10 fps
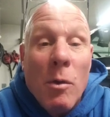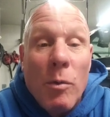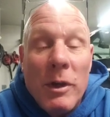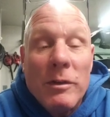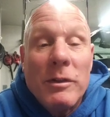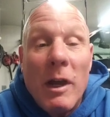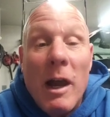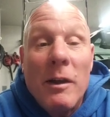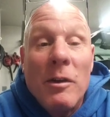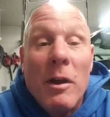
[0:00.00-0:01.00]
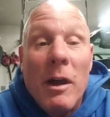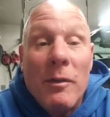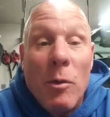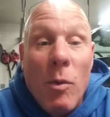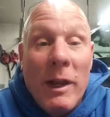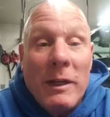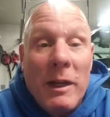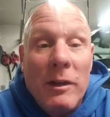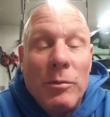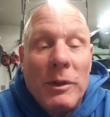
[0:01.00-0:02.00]
We used to, on the wet
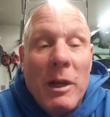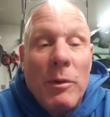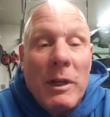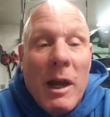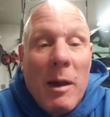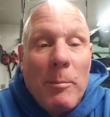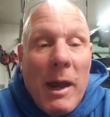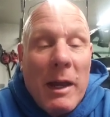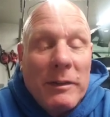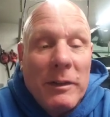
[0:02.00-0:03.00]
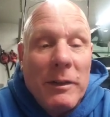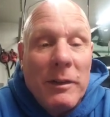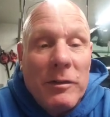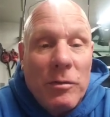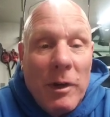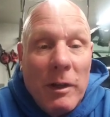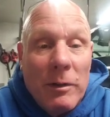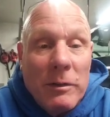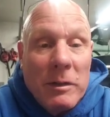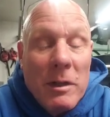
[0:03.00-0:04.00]
days when they would compact into these
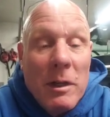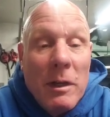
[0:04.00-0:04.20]
trailers,